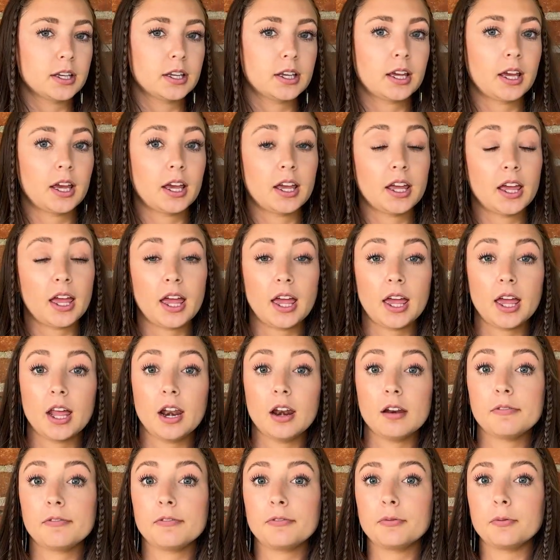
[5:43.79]
que
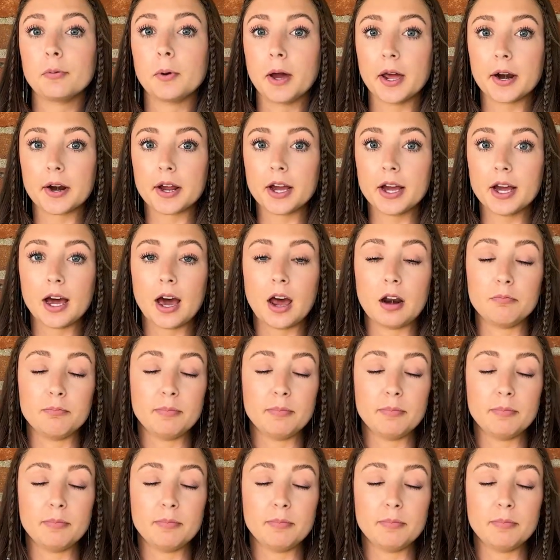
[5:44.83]
él fuera al